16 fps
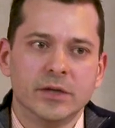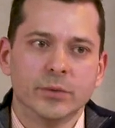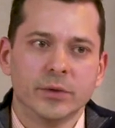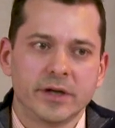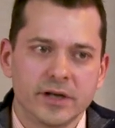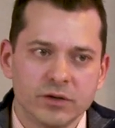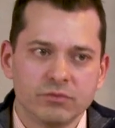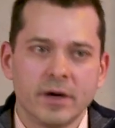we're
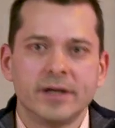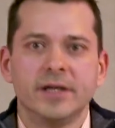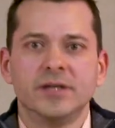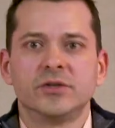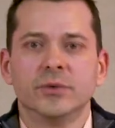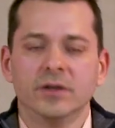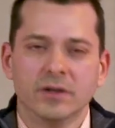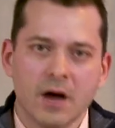going to run
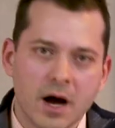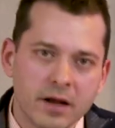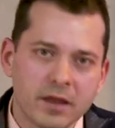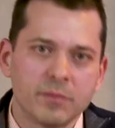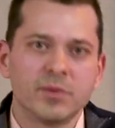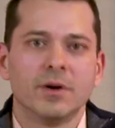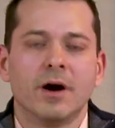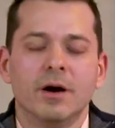into a lot of
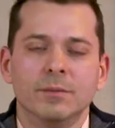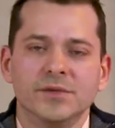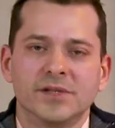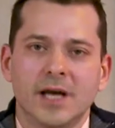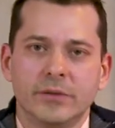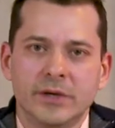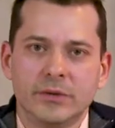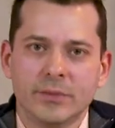the problems
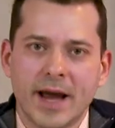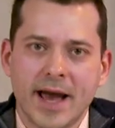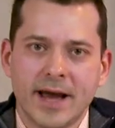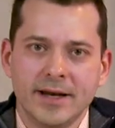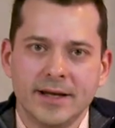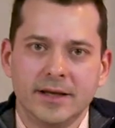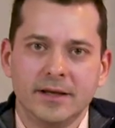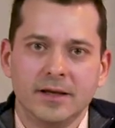that we
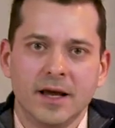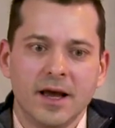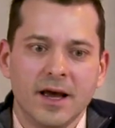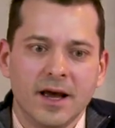ran in